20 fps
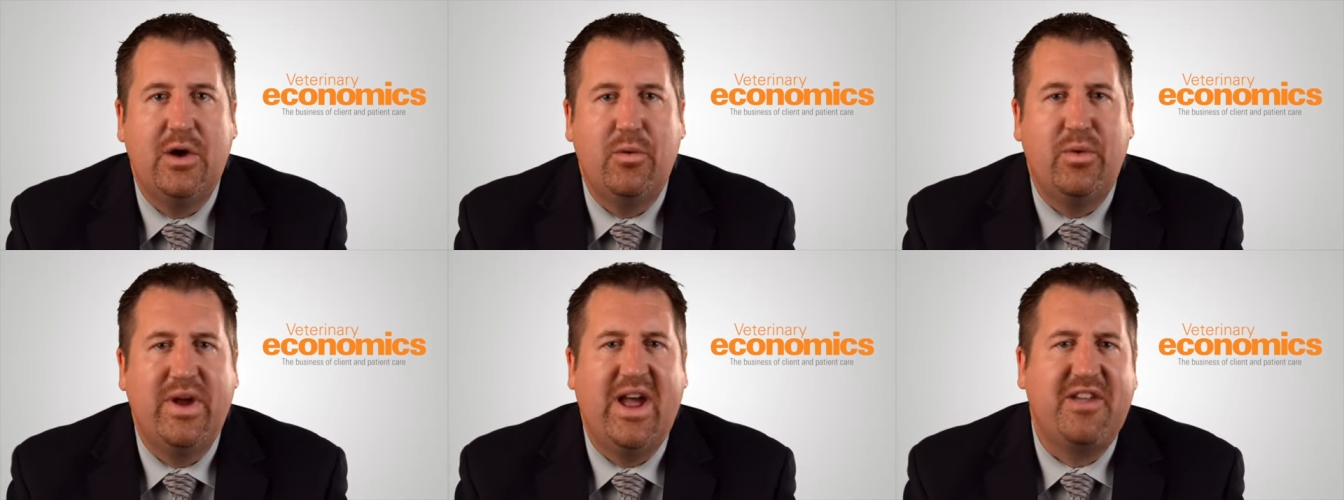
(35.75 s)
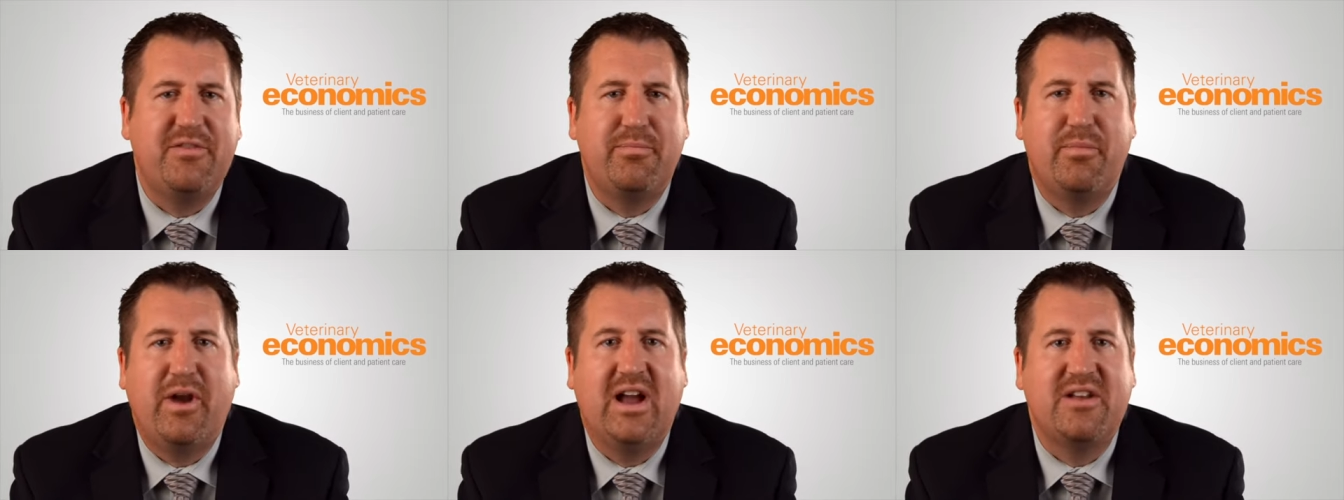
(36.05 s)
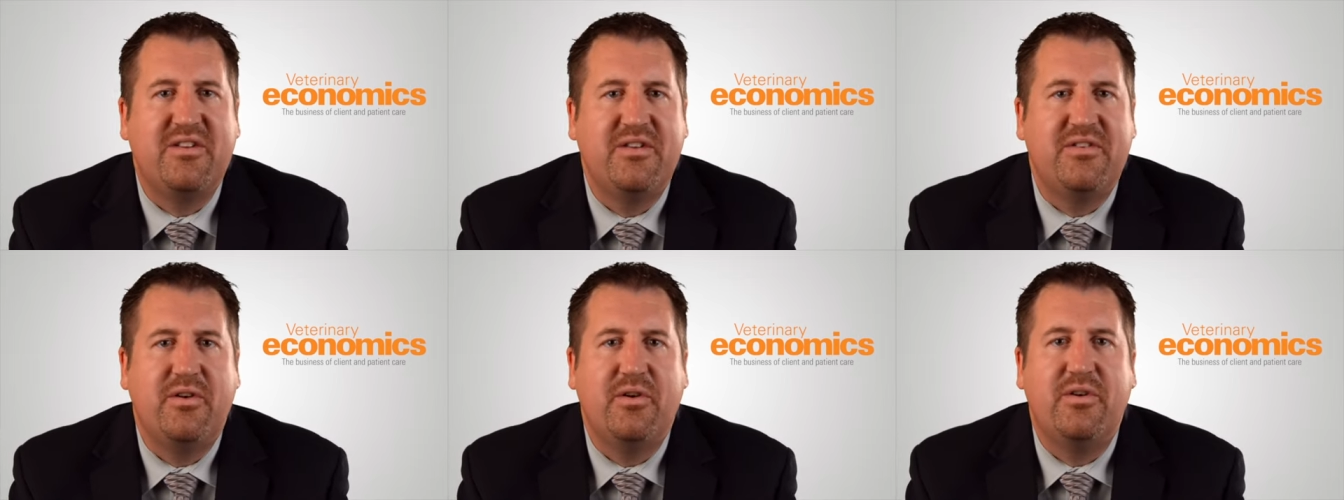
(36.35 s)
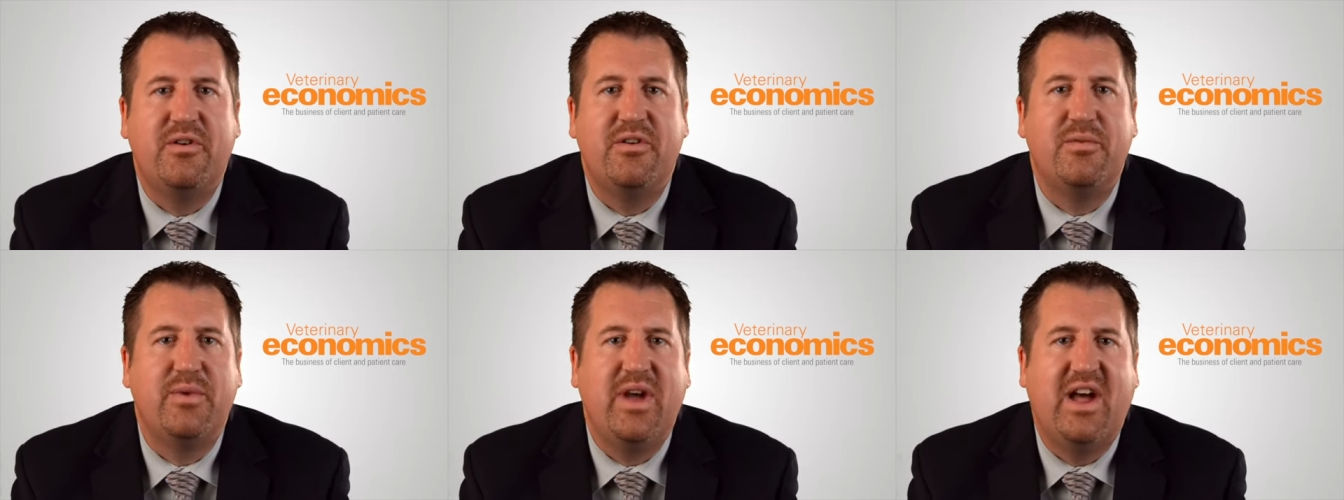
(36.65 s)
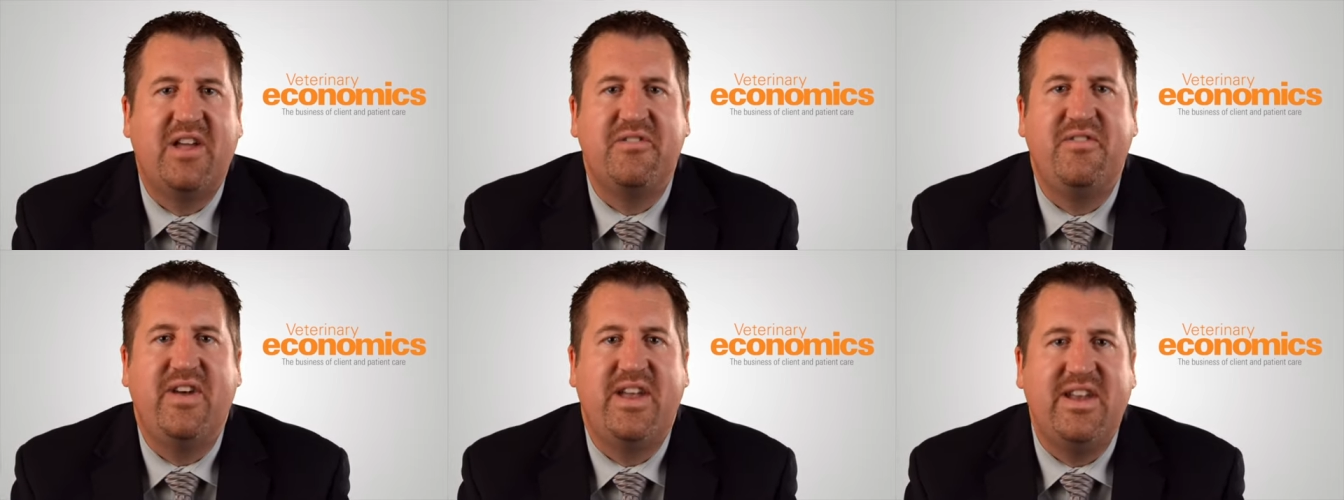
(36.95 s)
We asked practice owners, we
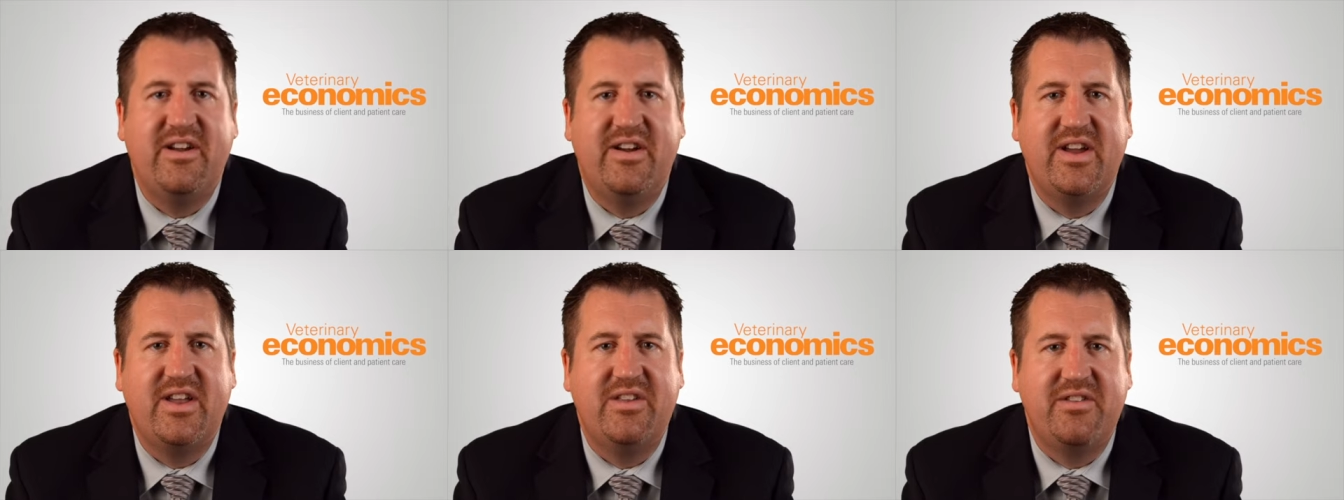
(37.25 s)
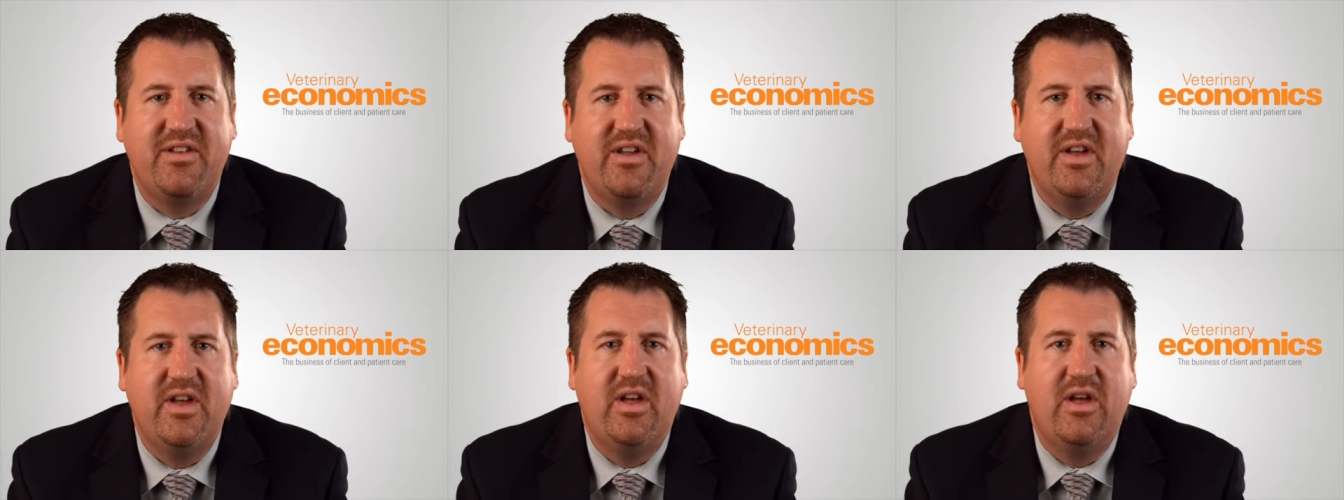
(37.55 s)
asked veterinarians,